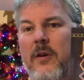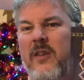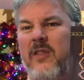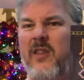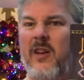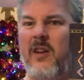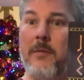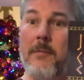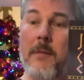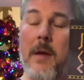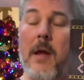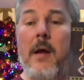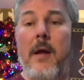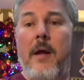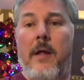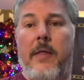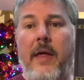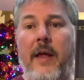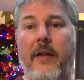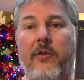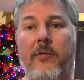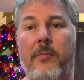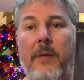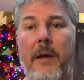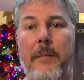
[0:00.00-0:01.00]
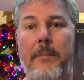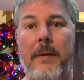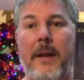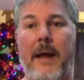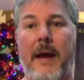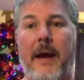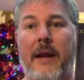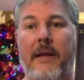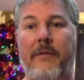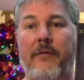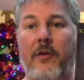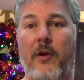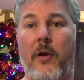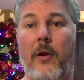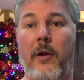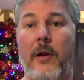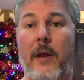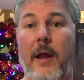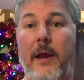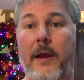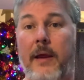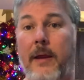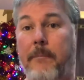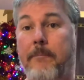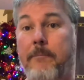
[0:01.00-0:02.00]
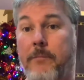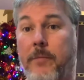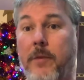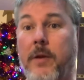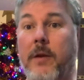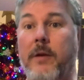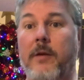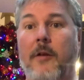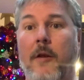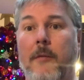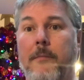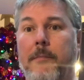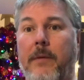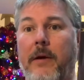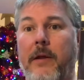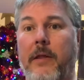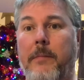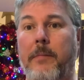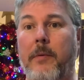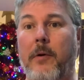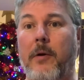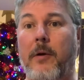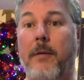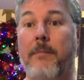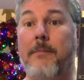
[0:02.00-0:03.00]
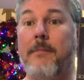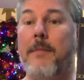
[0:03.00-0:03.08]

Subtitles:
So that's my plan. If you don't like it, don't buy the book.